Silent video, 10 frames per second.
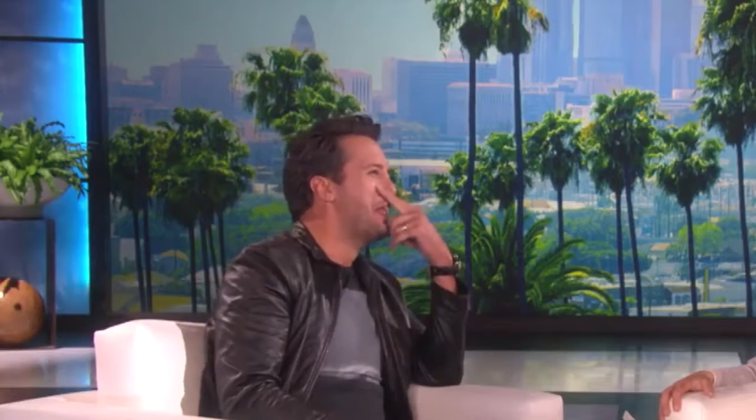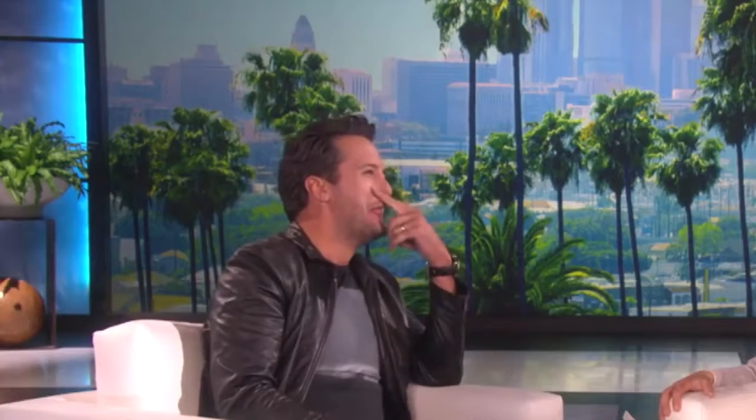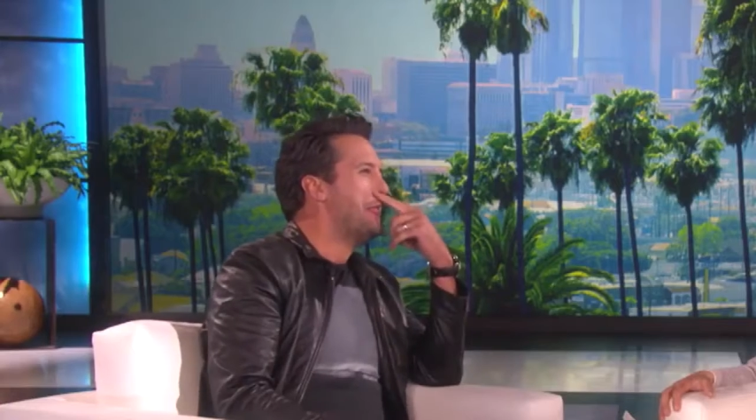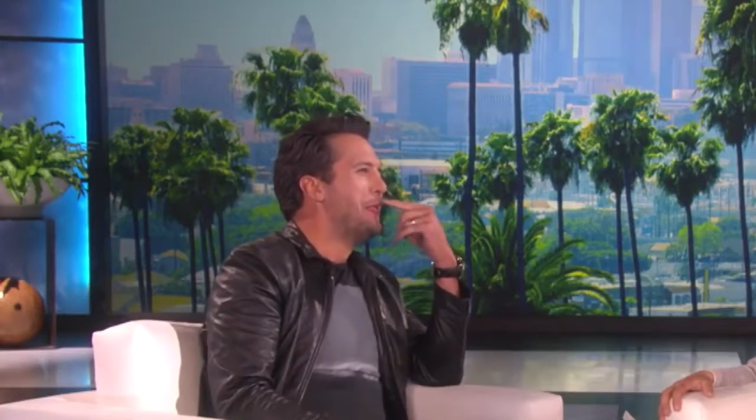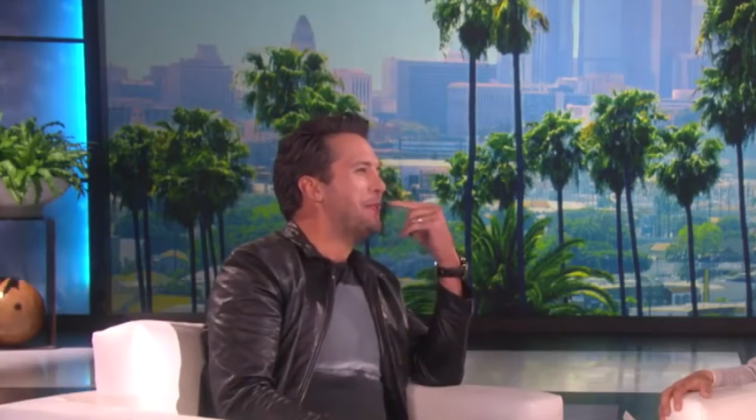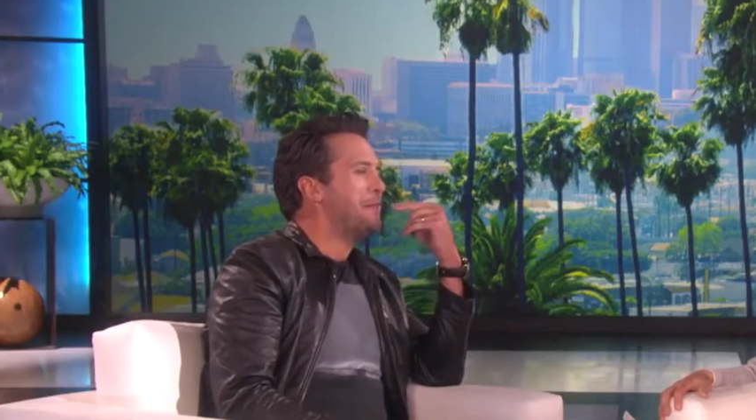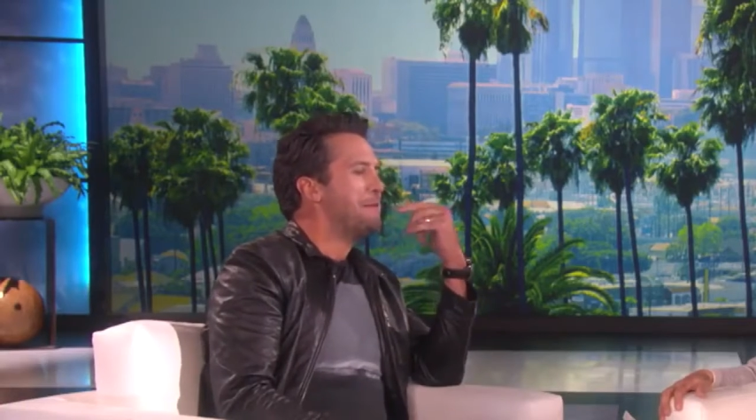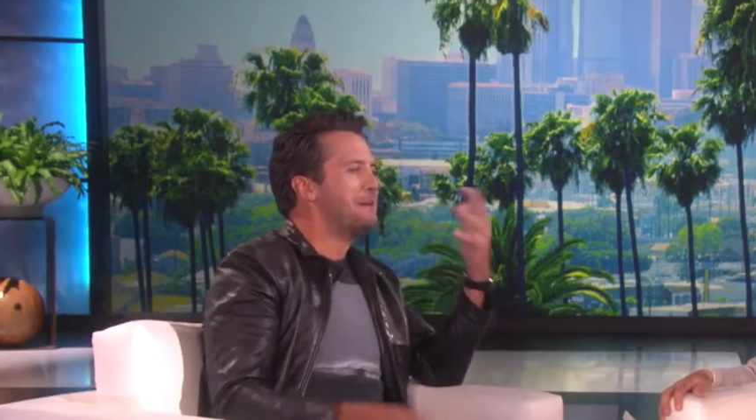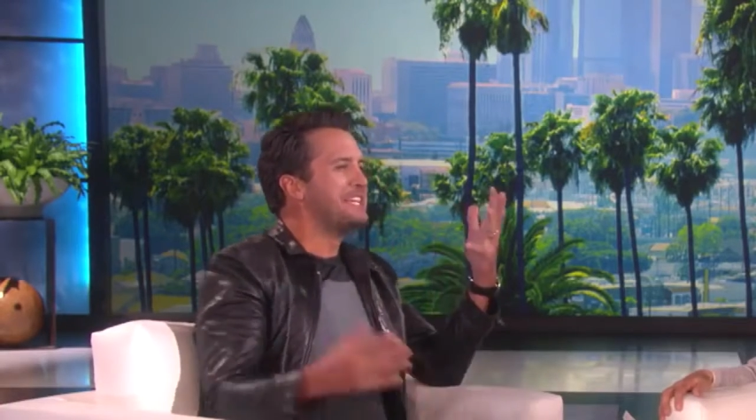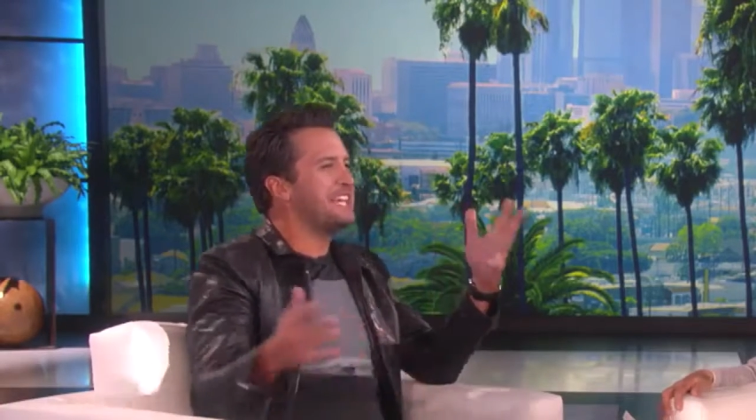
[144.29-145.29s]
Well,
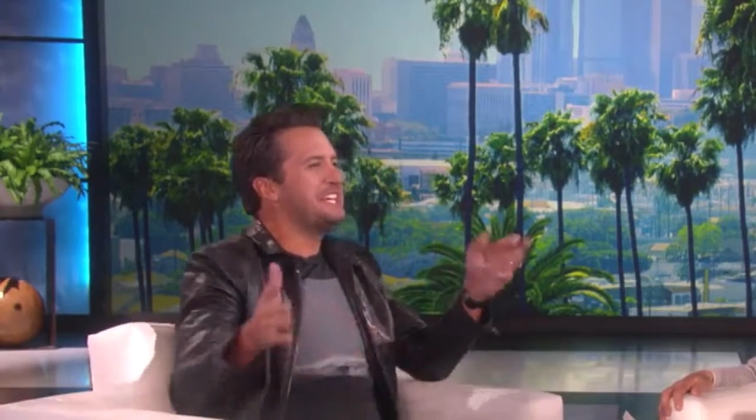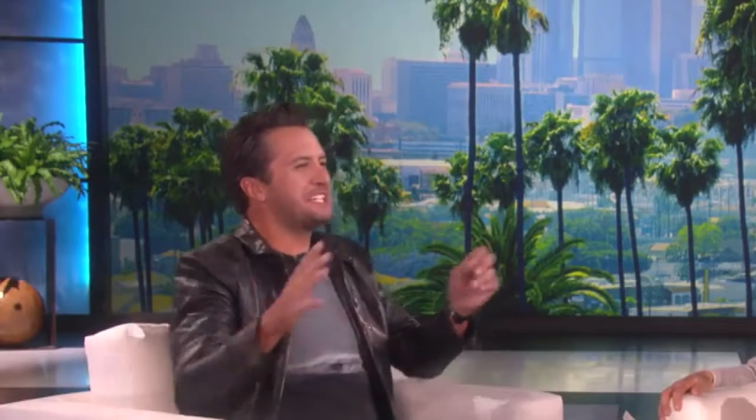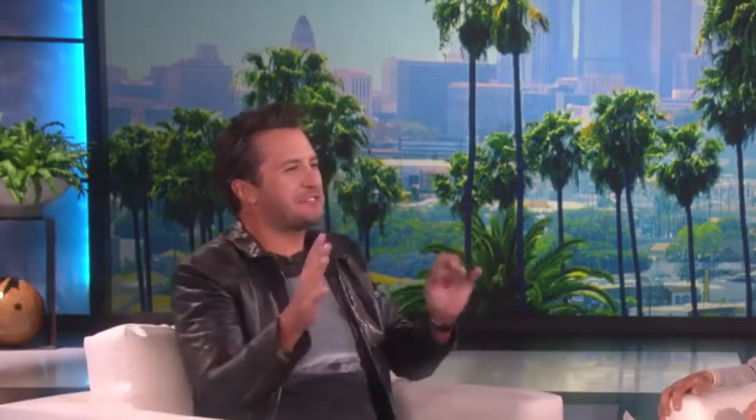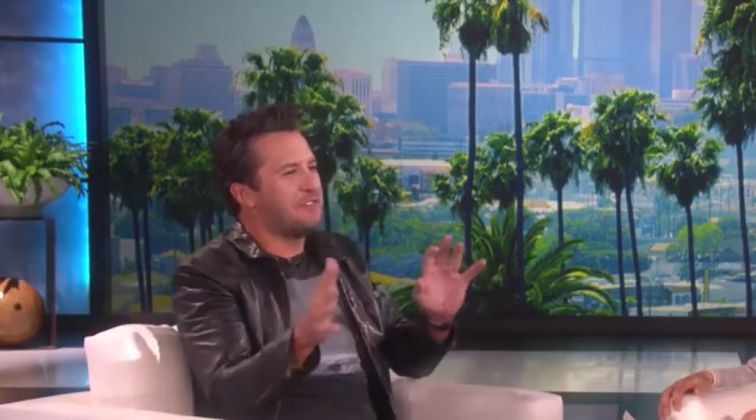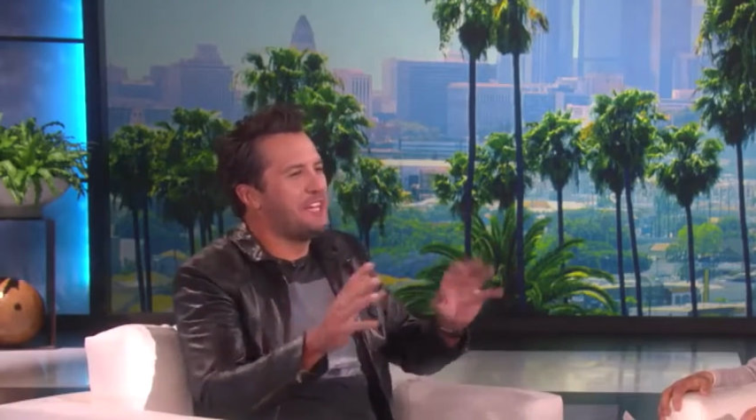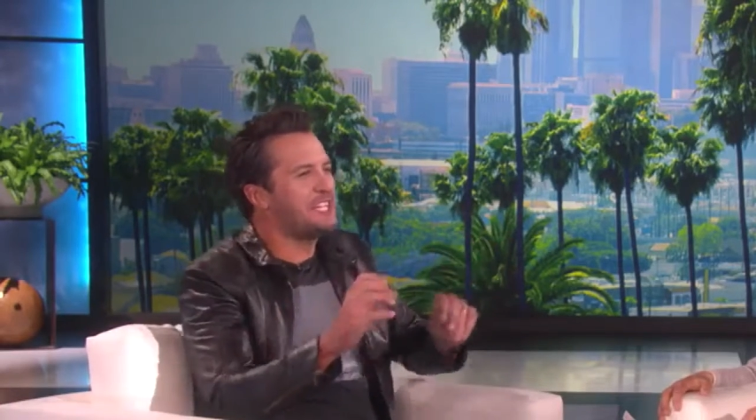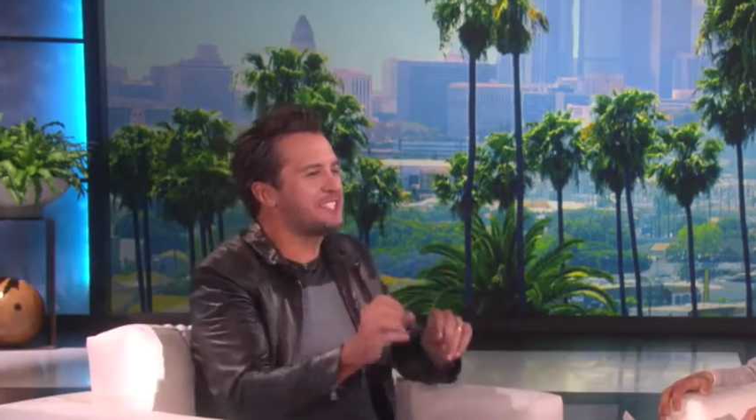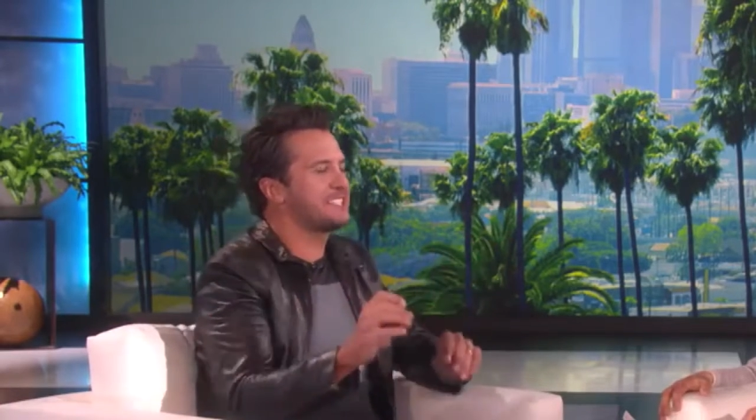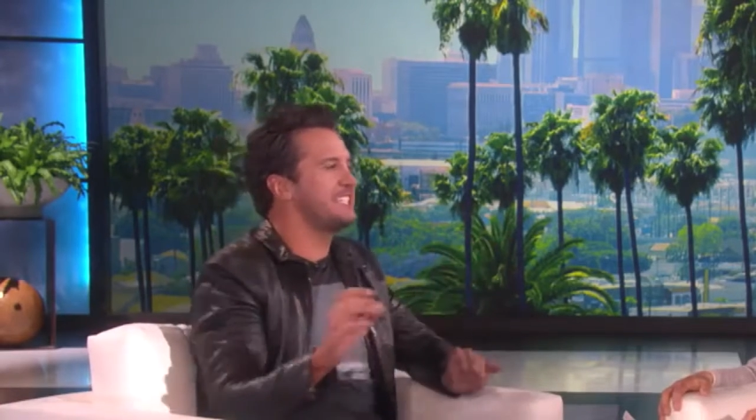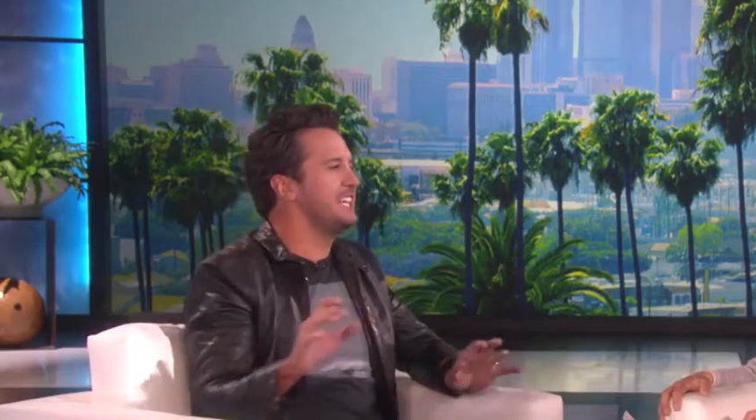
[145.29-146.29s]
I'll run it by
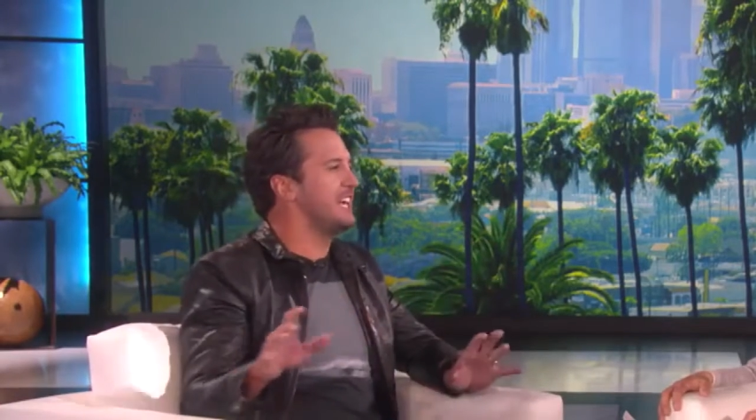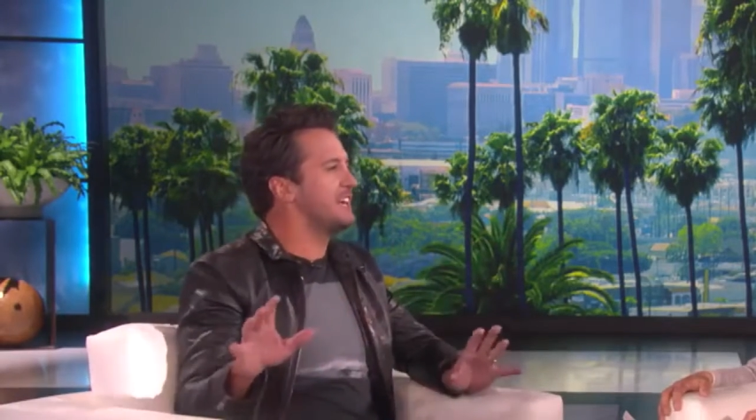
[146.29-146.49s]
Blake, see what